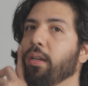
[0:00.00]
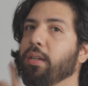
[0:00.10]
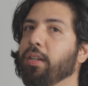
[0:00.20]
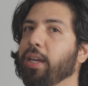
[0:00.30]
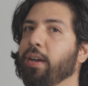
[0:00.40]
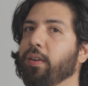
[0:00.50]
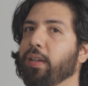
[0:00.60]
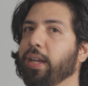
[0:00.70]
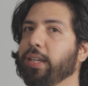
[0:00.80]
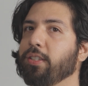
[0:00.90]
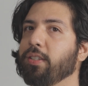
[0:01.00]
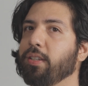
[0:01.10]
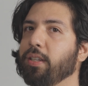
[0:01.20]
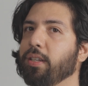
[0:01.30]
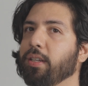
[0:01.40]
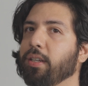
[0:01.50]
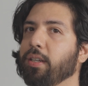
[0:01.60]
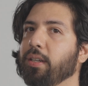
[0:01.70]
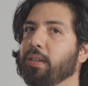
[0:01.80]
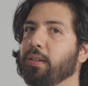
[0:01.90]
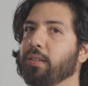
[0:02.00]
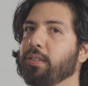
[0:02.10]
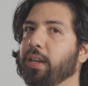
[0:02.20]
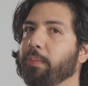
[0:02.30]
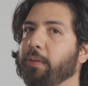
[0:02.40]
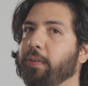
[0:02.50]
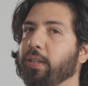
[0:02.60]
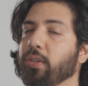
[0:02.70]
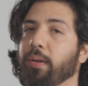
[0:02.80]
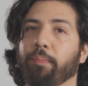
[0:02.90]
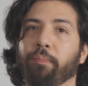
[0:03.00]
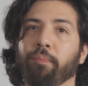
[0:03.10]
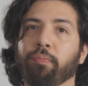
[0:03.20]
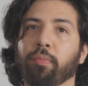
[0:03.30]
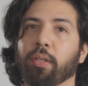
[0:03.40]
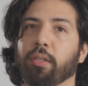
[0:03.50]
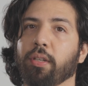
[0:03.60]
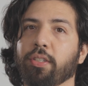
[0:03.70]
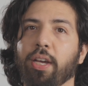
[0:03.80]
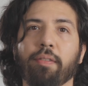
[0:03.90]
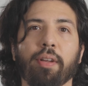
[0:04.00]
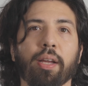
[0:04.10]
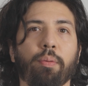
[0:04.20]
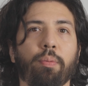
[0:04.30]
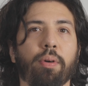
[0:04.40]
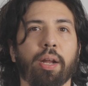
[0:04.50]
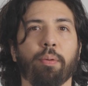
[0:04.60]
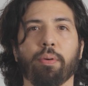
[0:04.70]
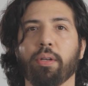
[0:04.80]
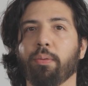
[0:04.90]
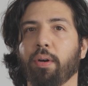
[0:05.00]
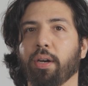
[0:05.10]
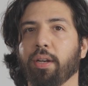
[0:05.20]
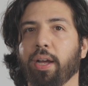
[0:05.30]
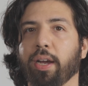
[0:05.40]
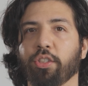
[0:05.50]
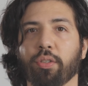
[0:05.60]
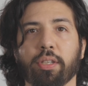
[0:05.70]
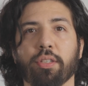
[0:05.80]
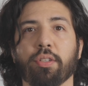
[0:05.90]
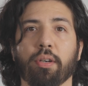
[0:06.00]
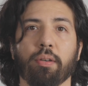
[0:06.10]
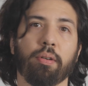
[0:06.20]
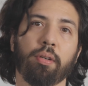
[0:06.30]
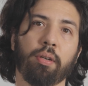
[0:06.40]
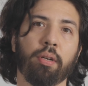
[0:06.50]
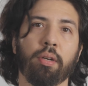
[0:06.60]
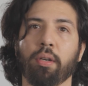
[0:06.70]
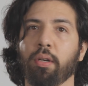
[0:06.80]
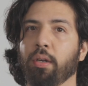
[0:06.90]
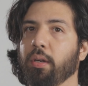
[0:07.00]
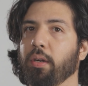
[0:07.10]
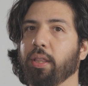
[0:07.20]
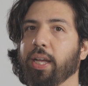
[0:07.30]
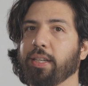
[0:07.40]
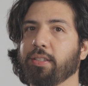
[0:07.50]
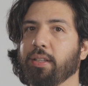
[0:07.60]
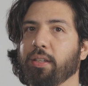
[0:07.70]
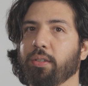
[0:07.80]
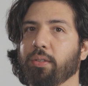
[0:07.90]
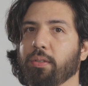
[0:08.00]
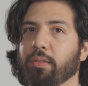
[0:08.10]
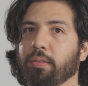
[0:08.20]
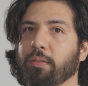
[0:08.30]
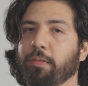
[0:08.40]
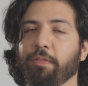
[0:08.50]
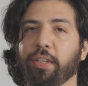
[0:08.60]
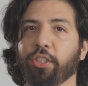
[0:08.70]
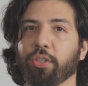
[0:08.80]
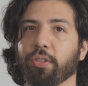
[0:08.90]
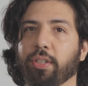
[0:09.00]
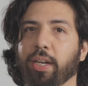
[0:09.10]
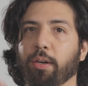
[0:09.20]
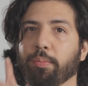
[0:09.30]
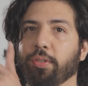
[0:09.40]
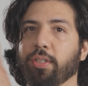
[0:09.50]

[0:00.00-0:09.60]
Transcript: Look at how it lights the side of my face up. That's kind of like what I would want actually. So that's the little features that help